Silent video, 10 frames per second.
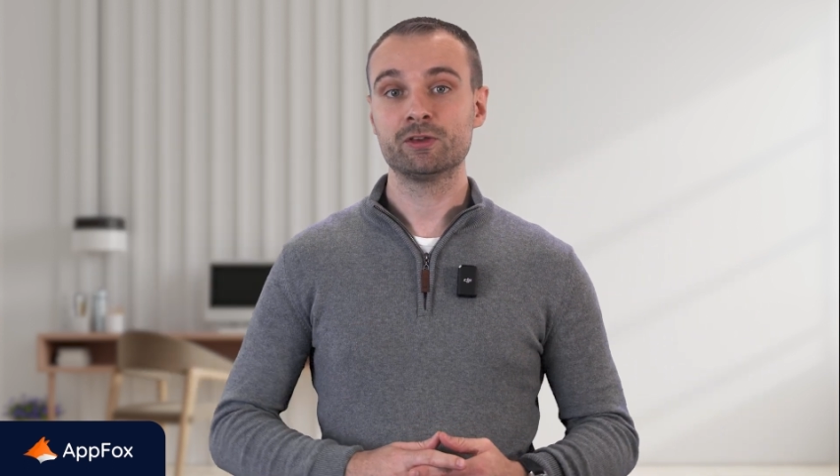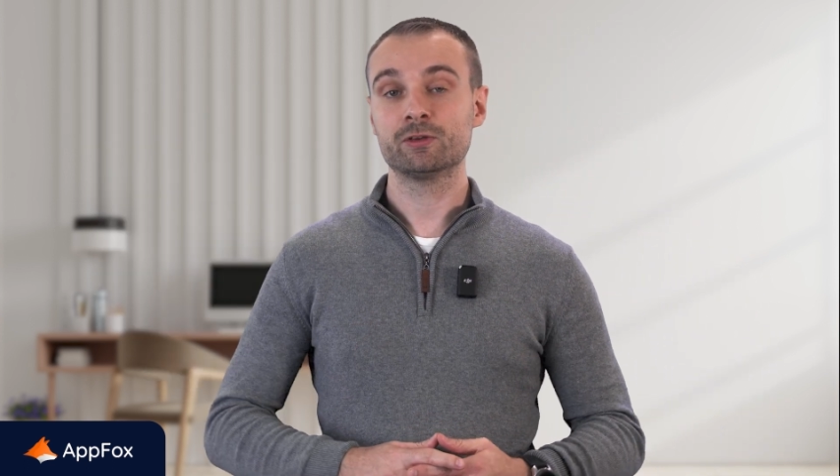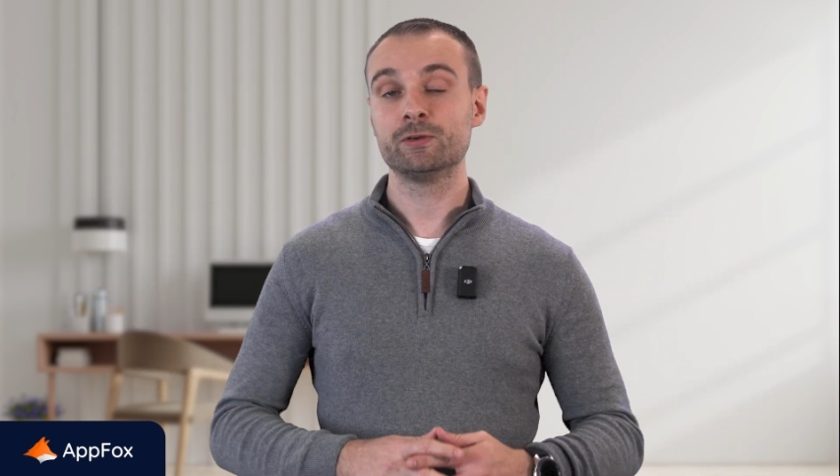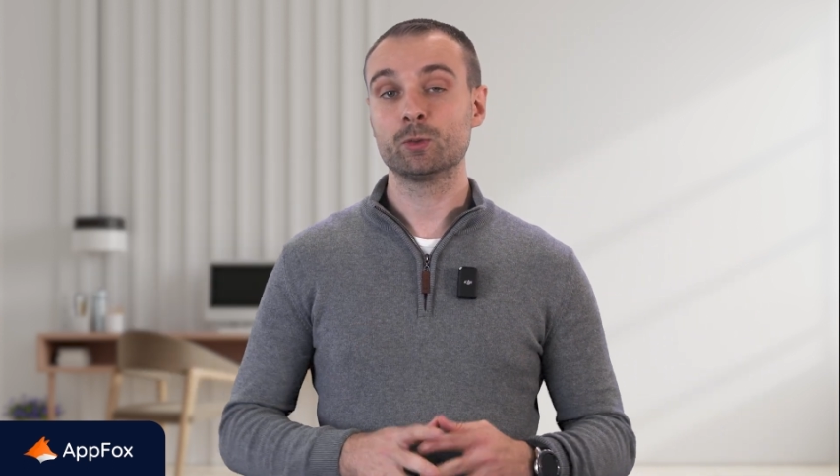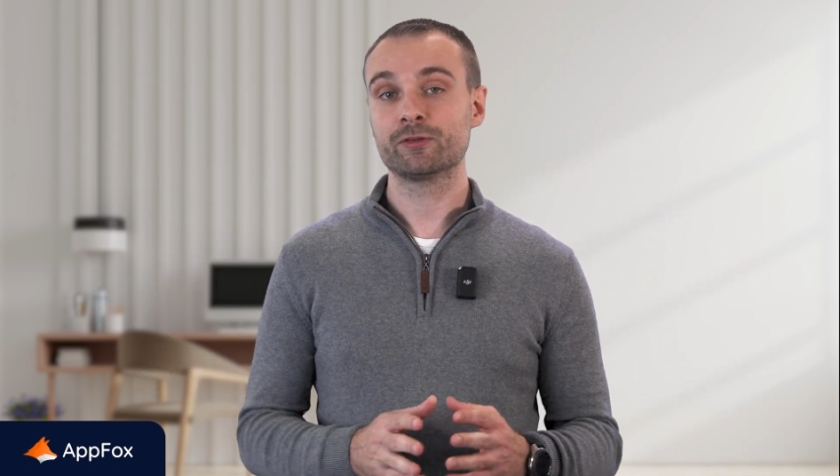
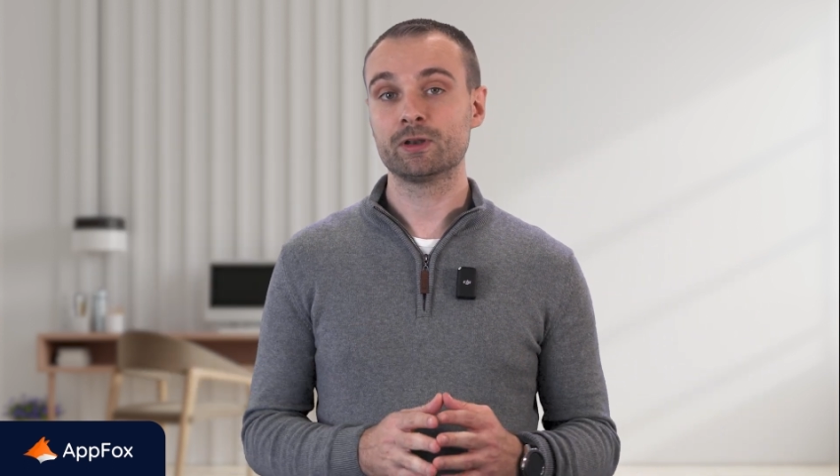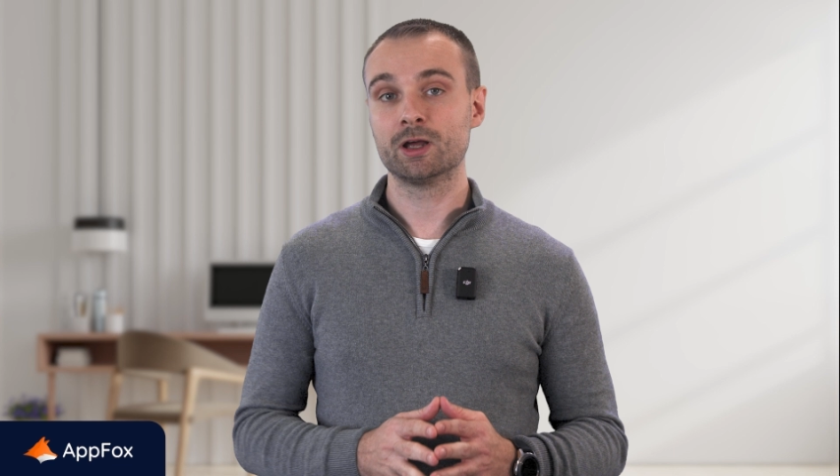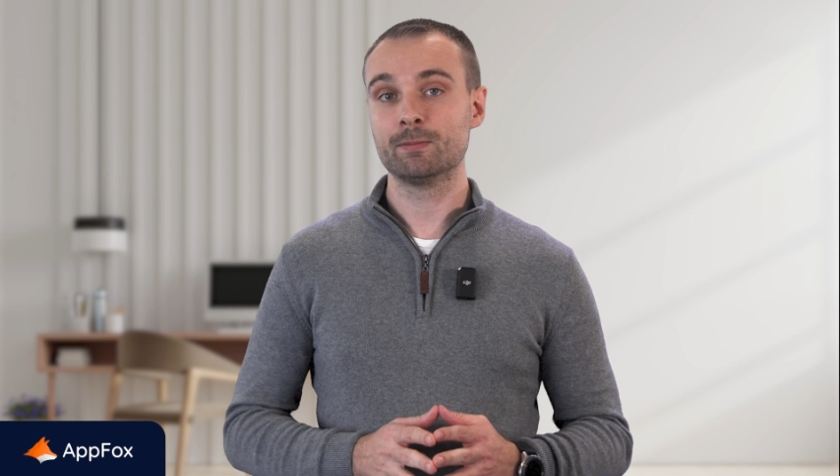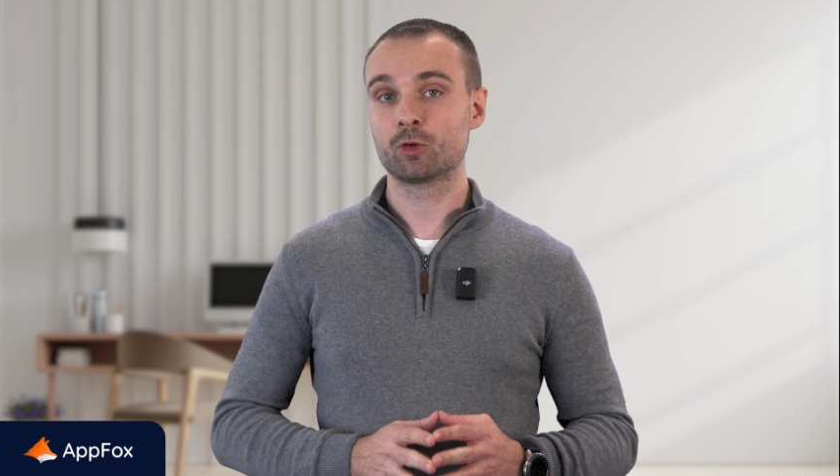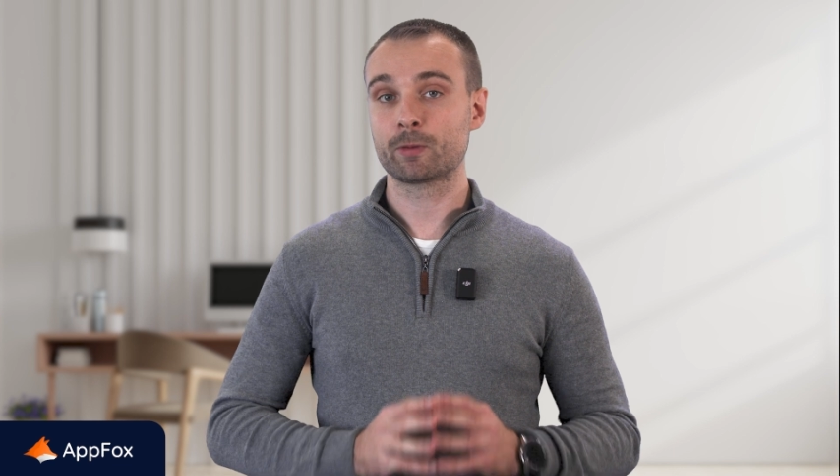So if you want to
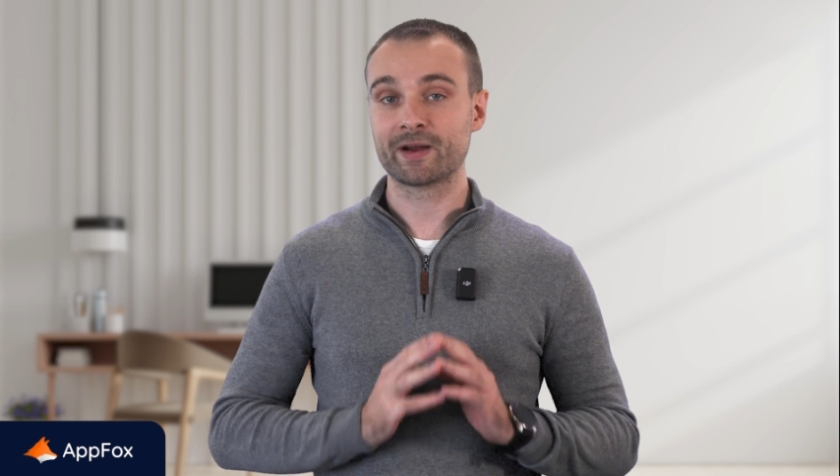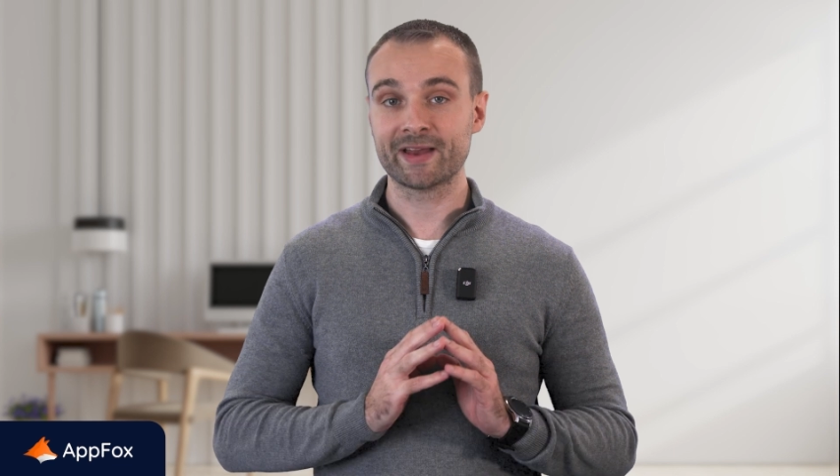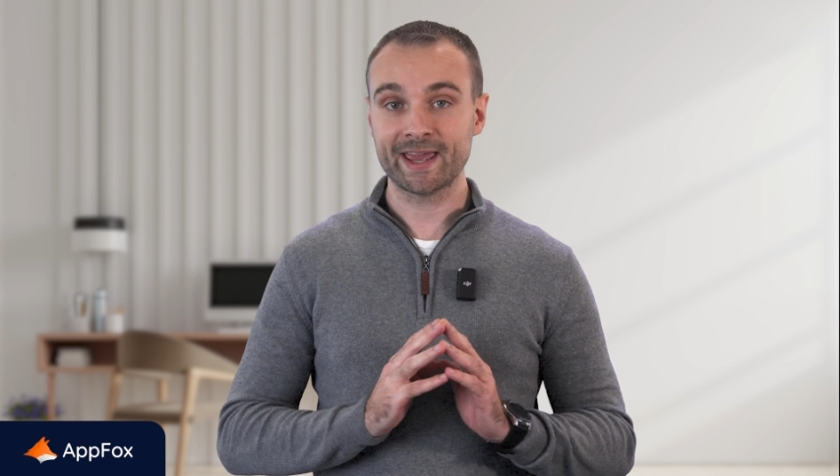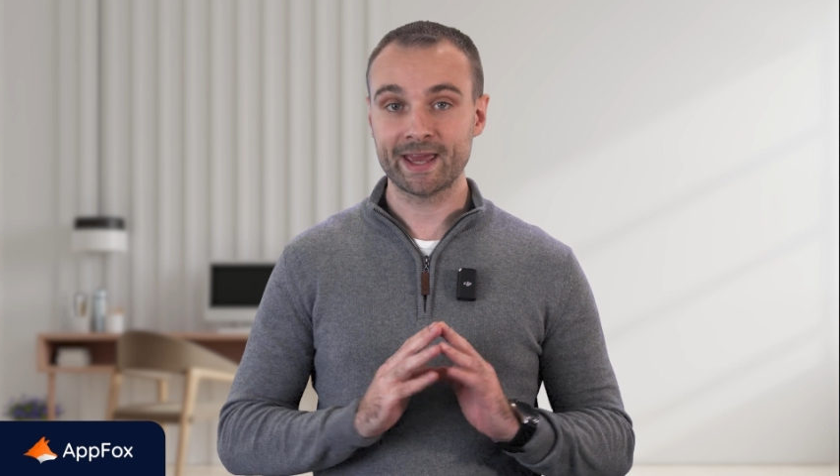learn more about